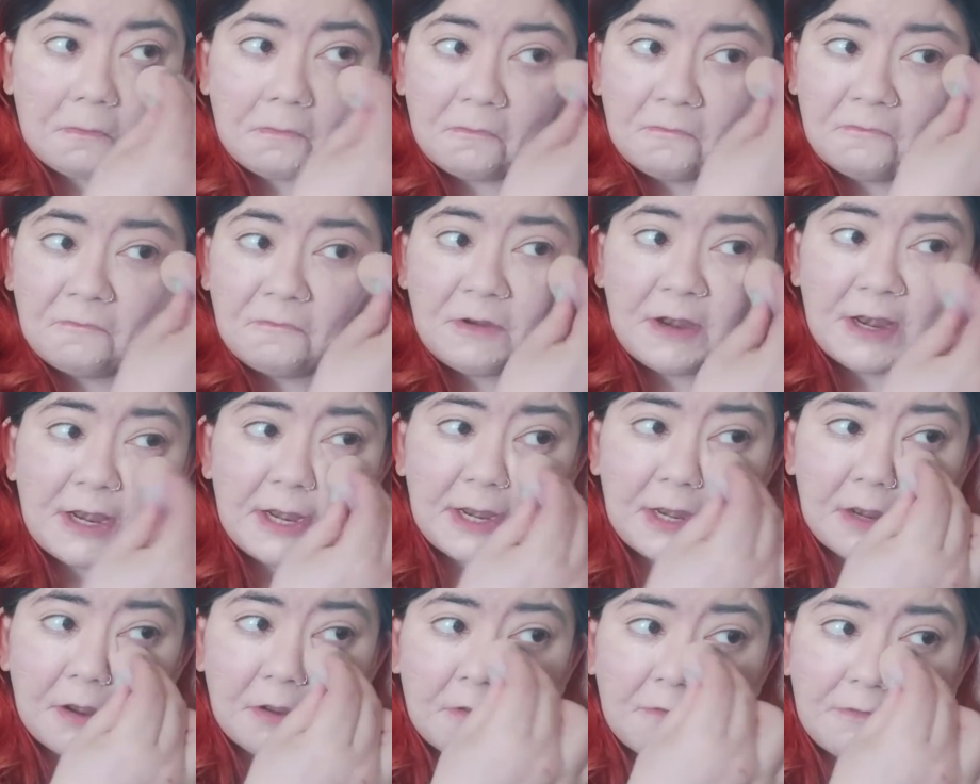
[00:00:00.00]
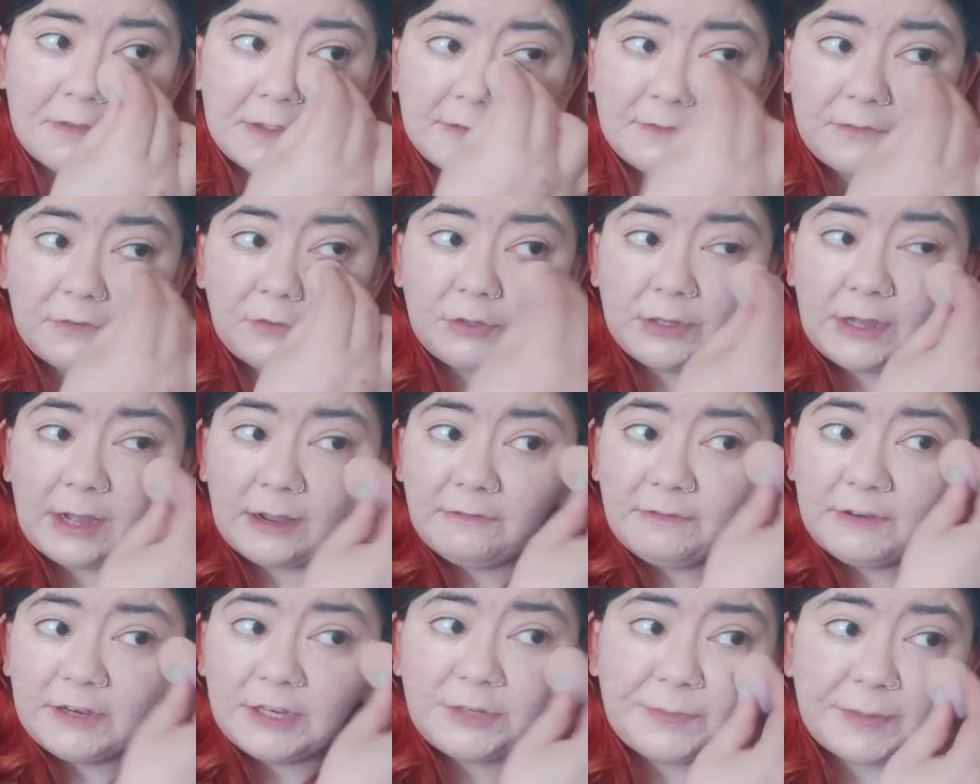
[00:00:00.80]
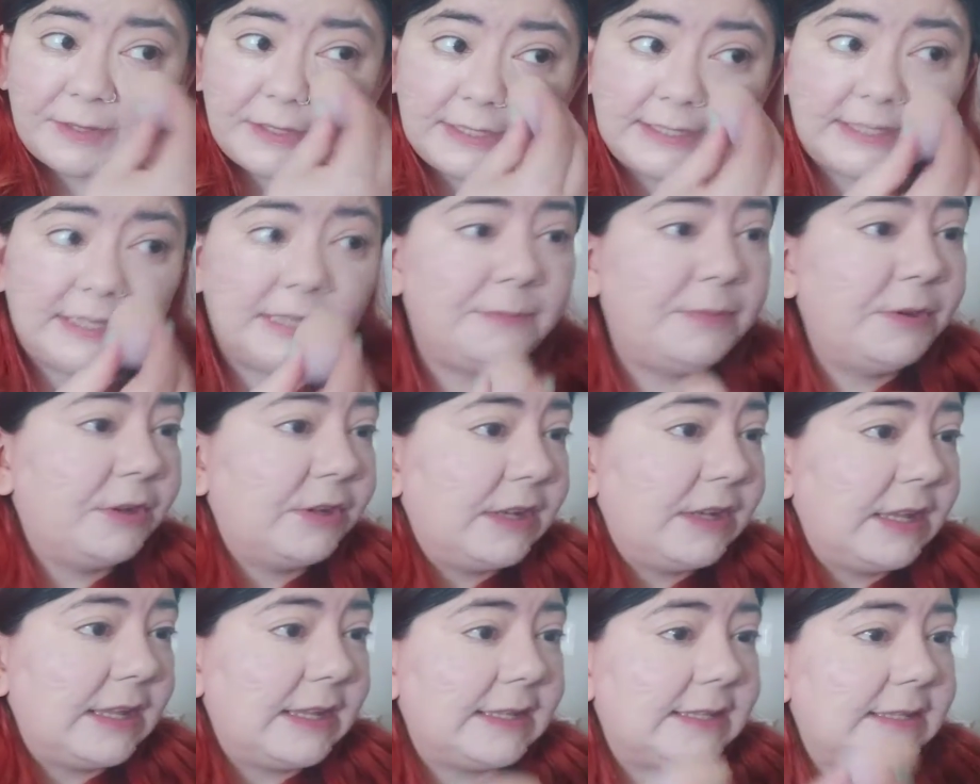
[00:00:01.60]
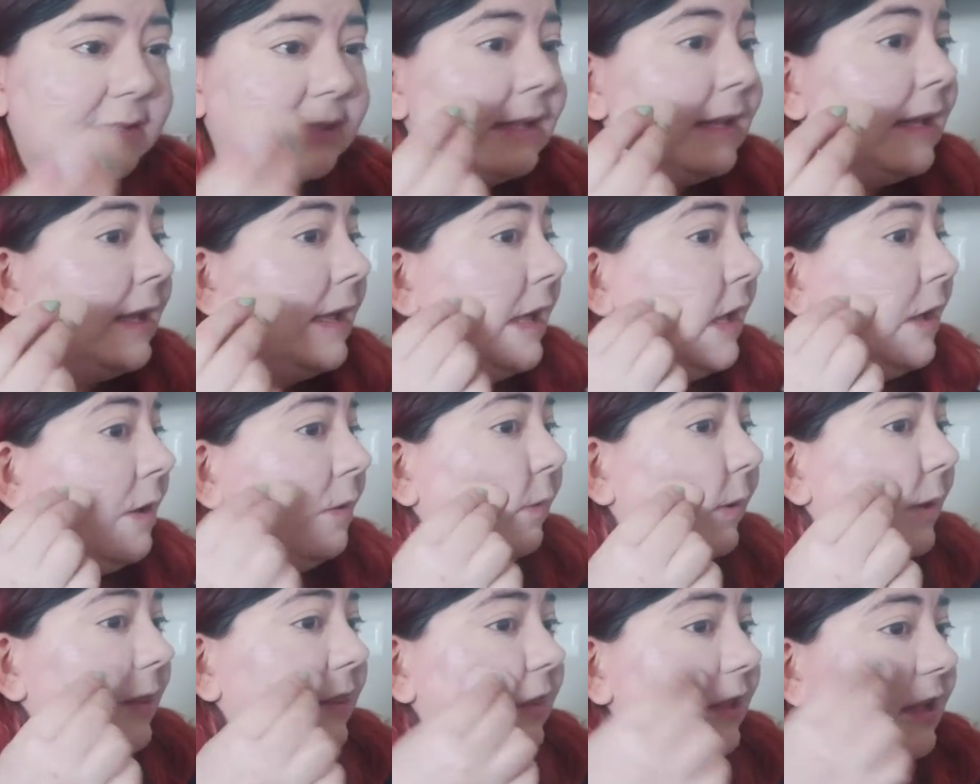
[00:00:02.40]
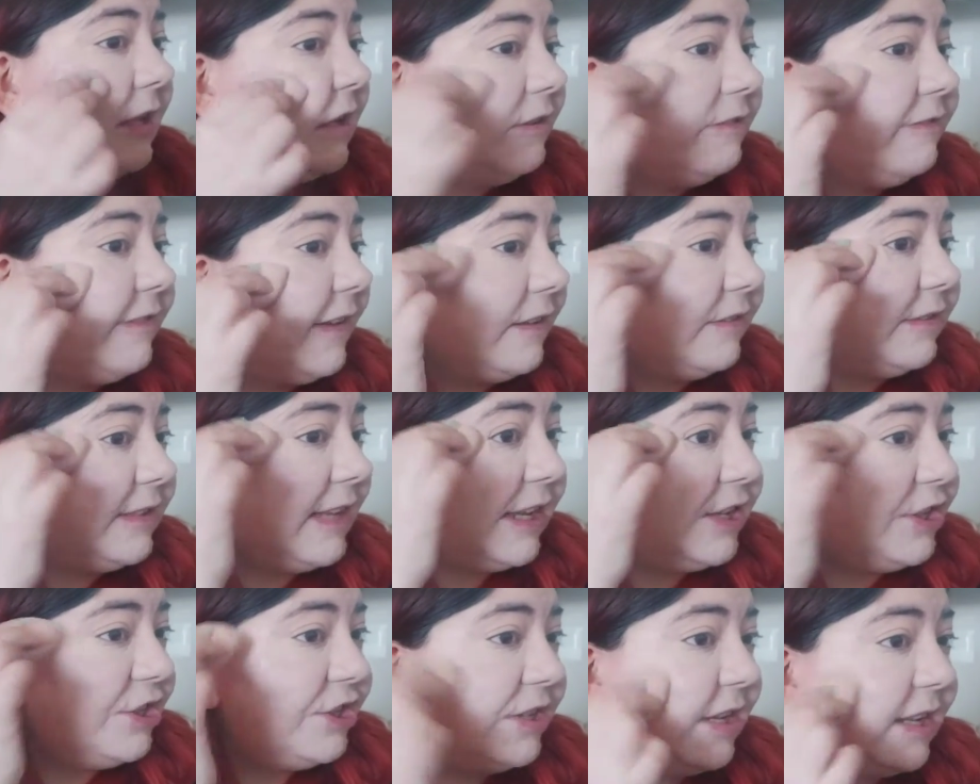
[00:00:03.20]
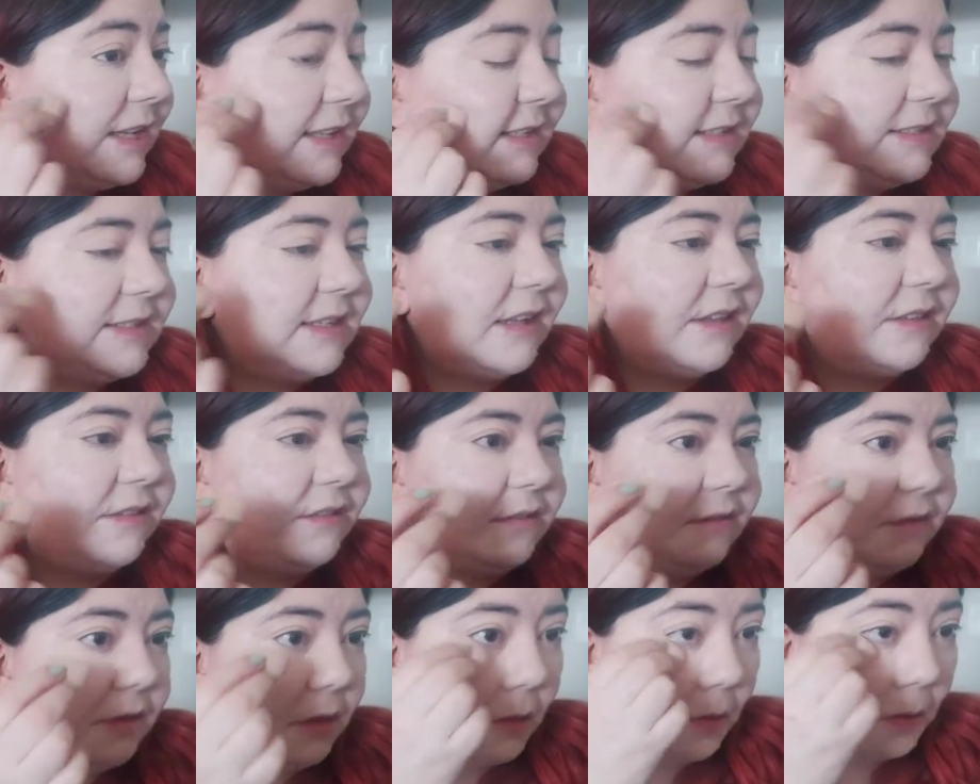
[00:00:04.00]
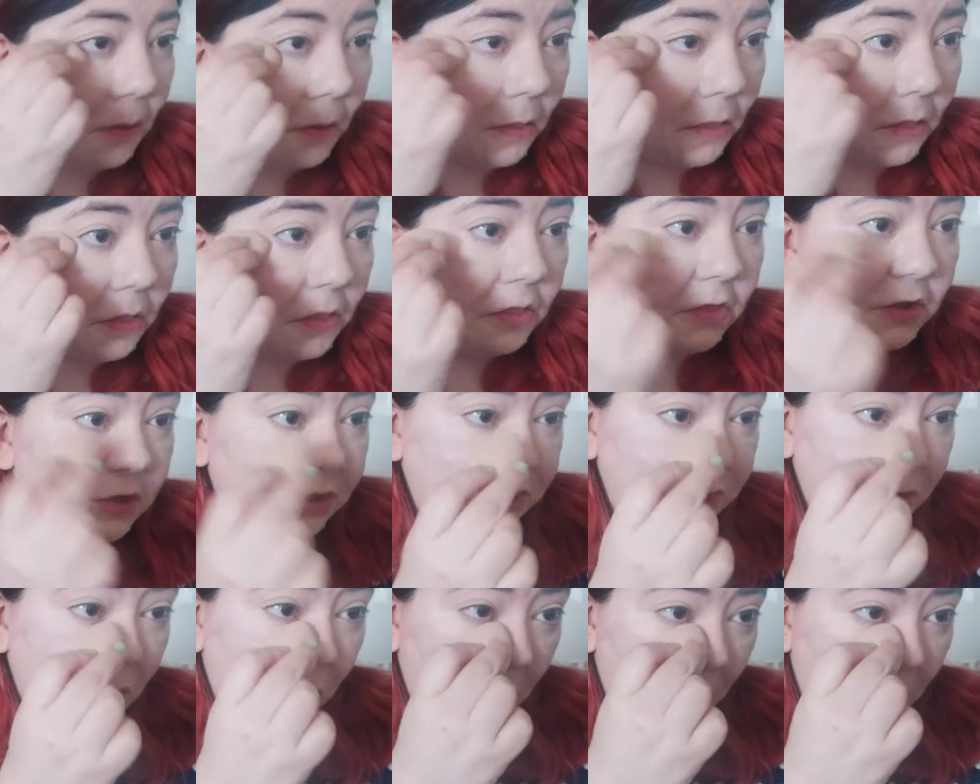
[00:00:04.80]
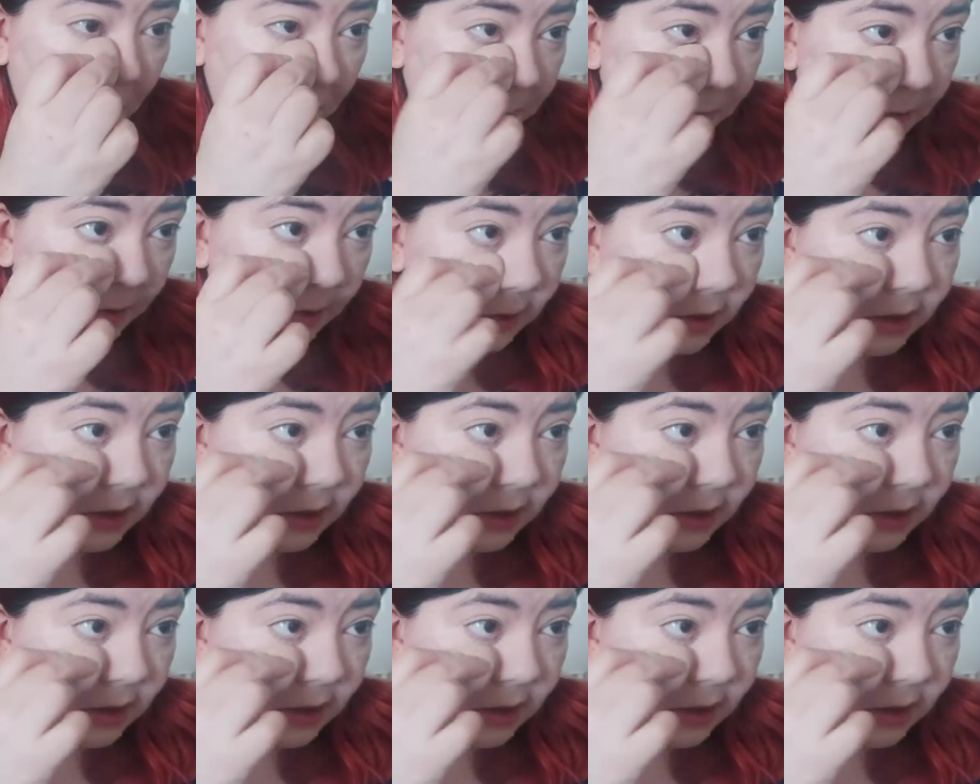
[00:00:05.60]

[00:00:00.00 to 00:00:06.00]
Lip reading: really know if it's full coverage because, to be honest, when the foundation has done the job,